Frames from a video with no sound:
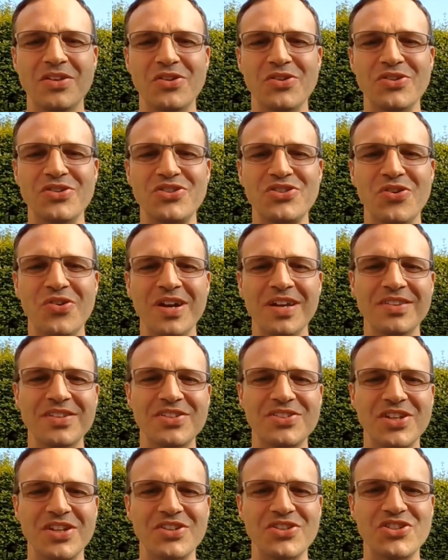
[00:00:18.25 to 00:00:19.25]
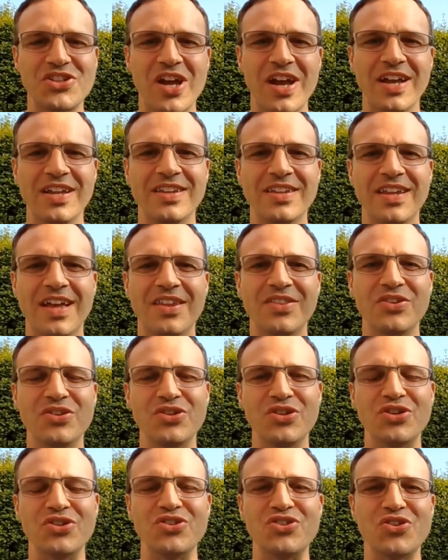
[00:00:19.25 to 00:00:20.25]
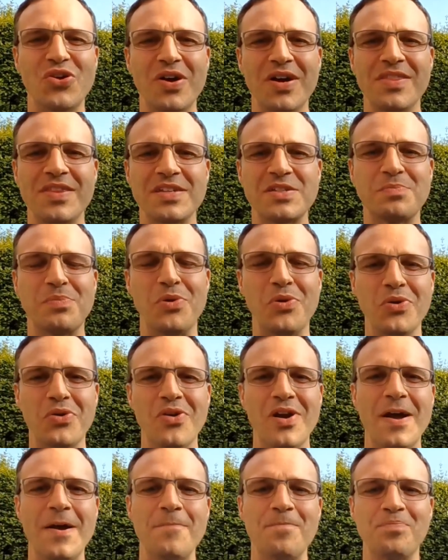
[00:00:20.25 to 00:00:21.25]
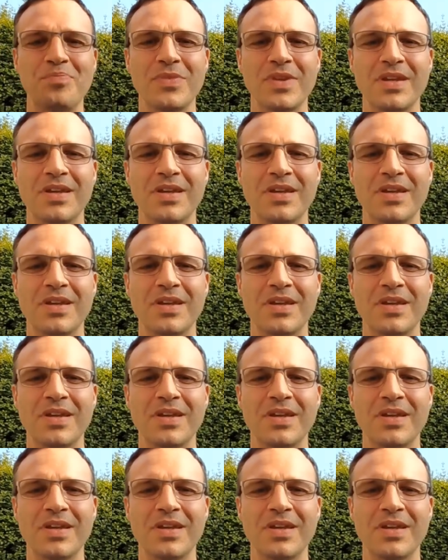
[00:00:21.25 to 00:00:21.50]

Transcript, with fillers: you're enjoying the sunshine and that you enjoy this program.